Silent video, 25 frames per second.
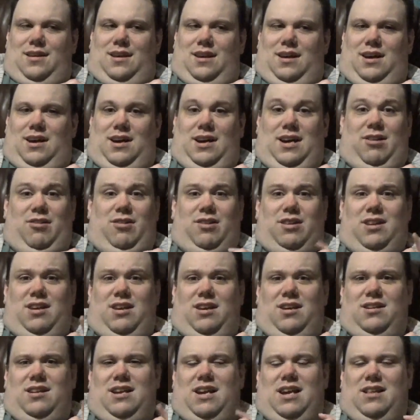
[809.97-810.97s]
Eric
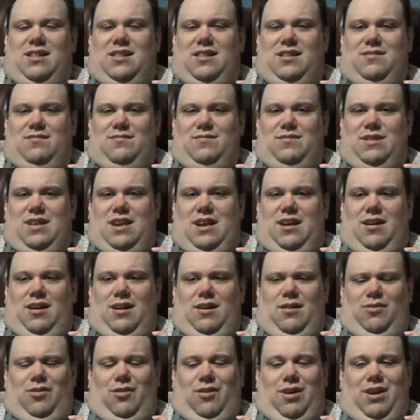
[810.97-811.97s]
Young not there,
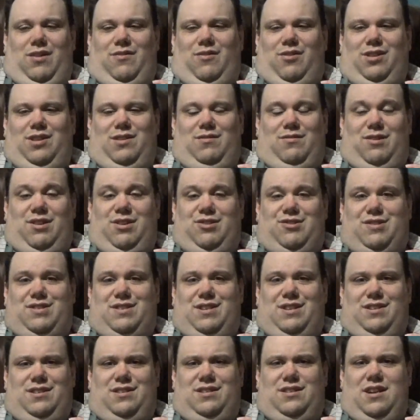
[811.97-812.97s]
although I heard they were
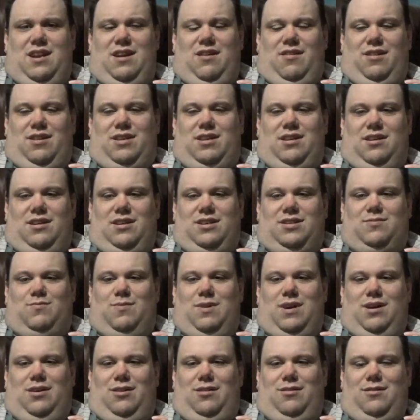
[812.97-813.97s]
interested in Eric Young as
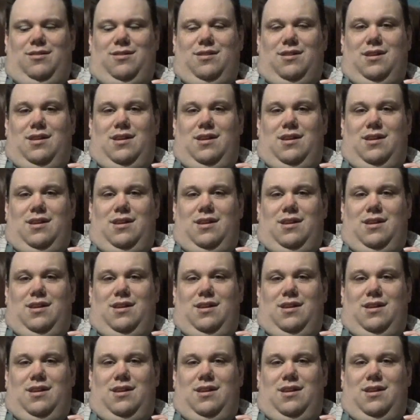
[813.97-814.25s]
well.